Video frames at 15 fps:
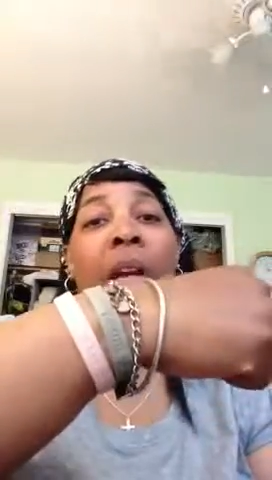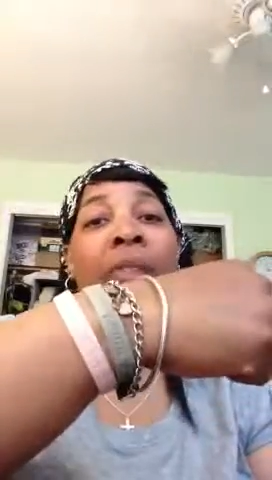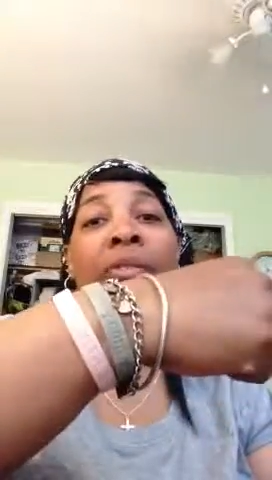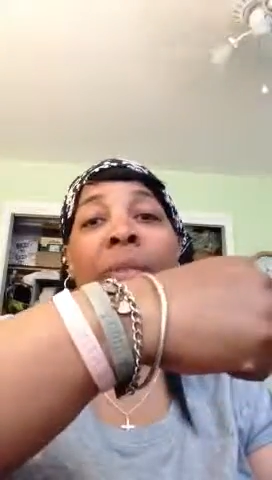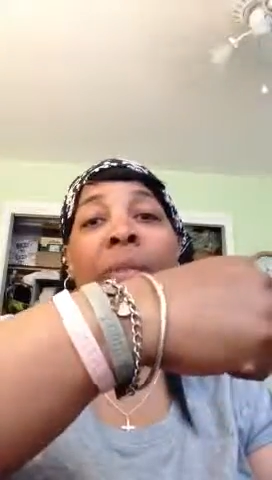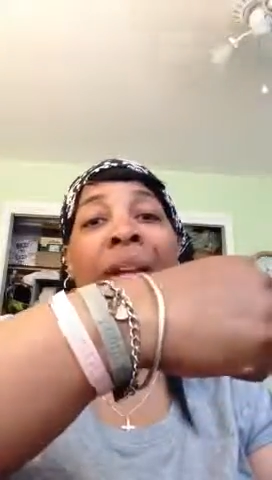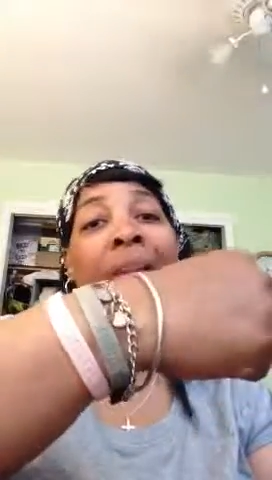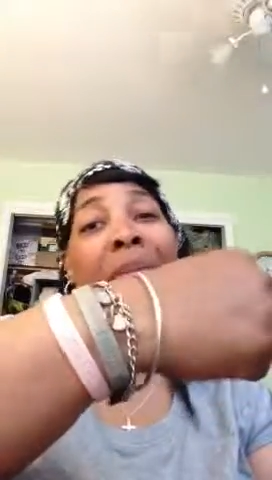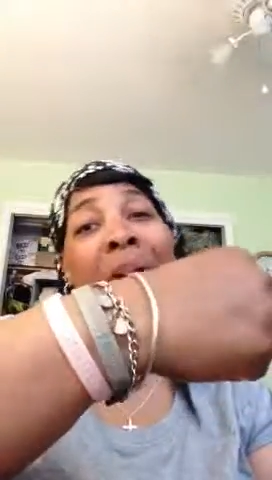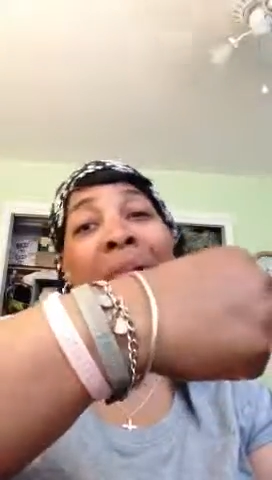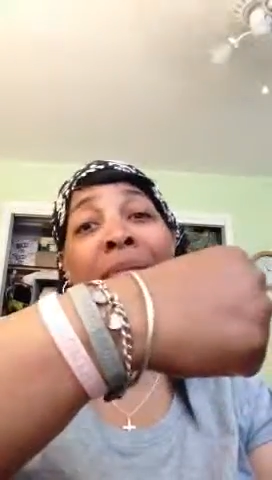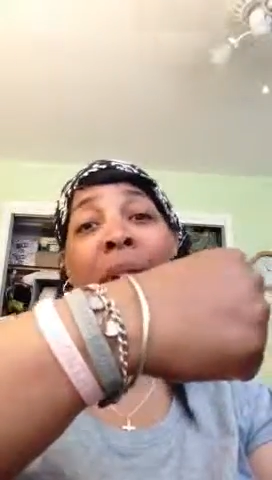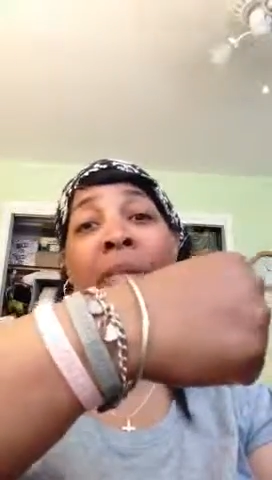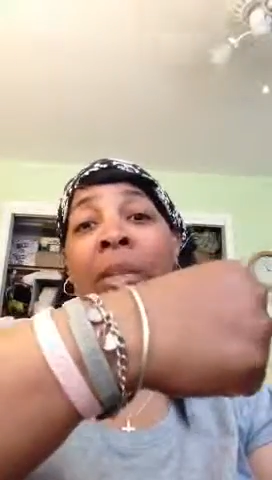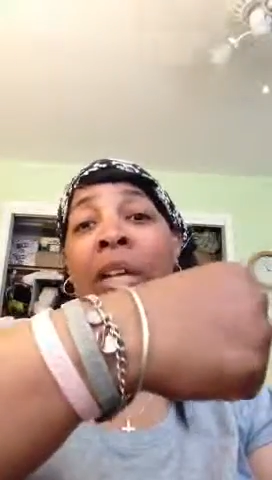Everybody in my
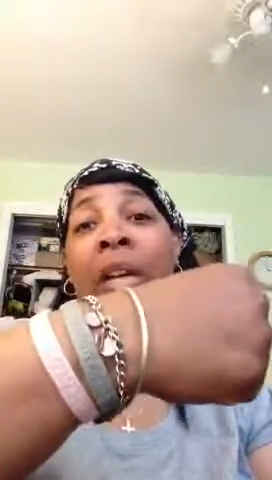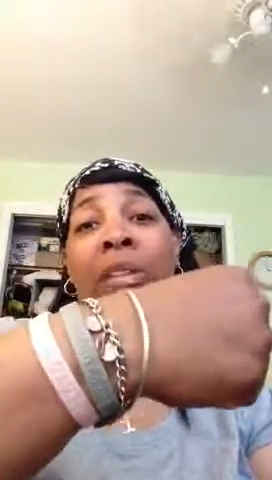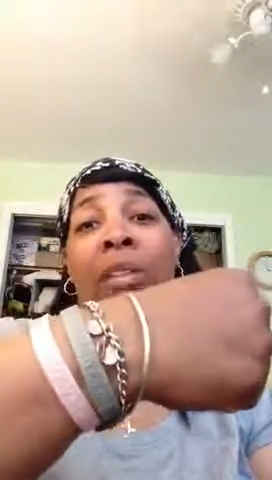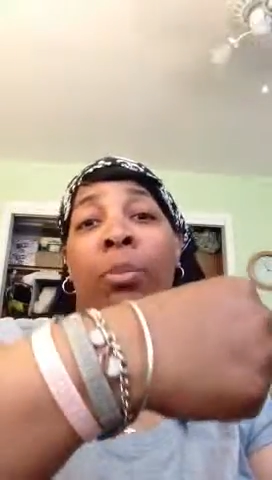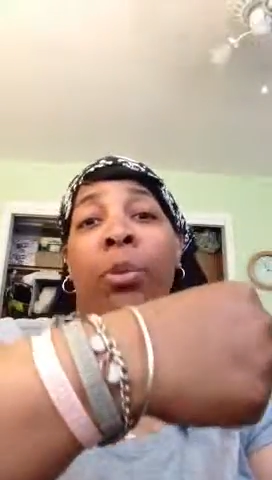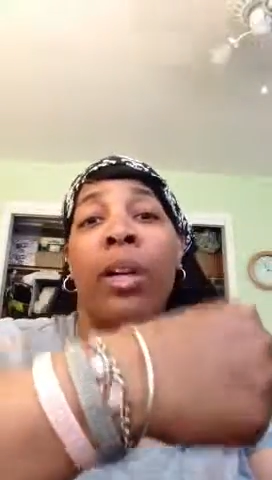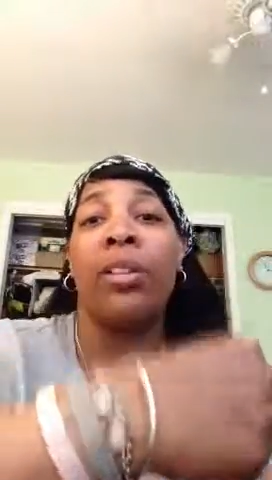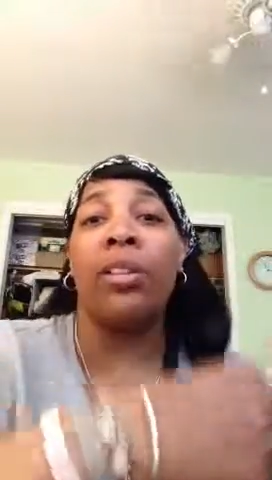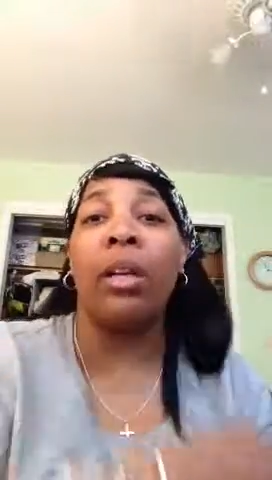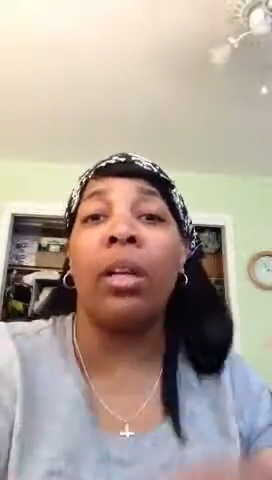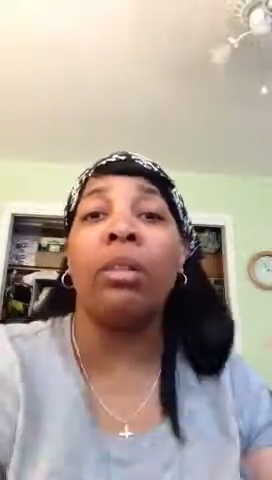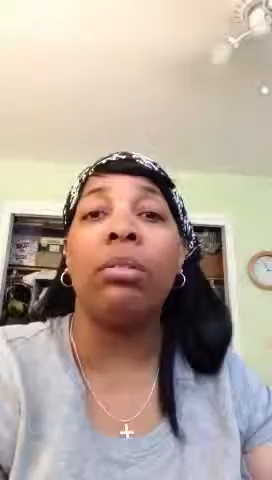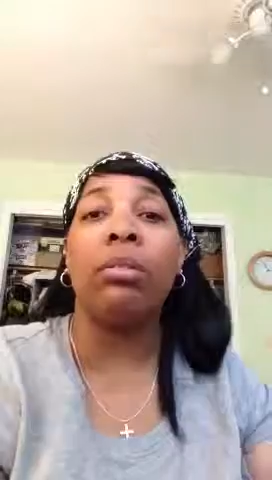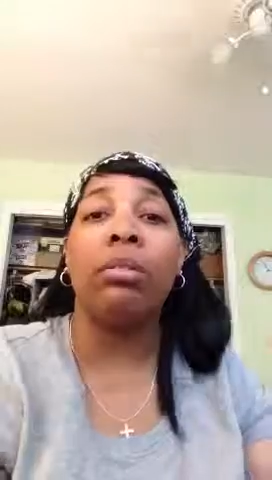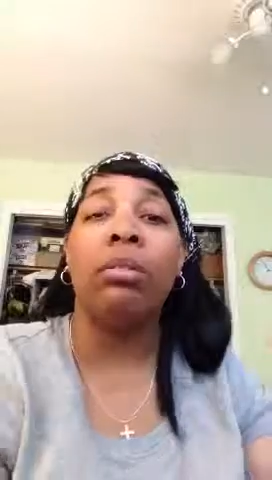family has a bracelet